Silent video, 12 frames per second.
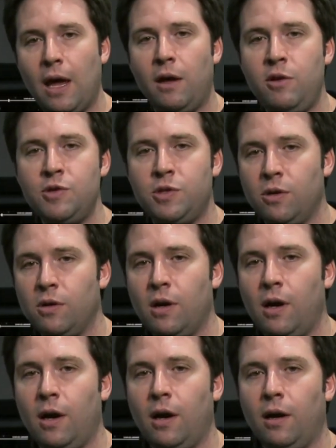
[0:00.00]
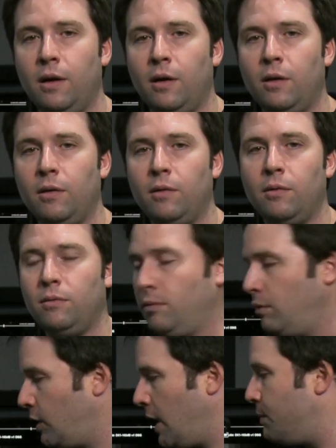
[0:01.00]
uh, user uh,
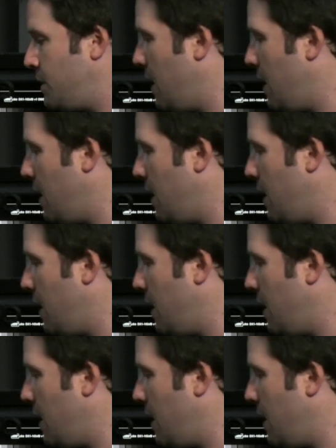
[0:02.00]
lookup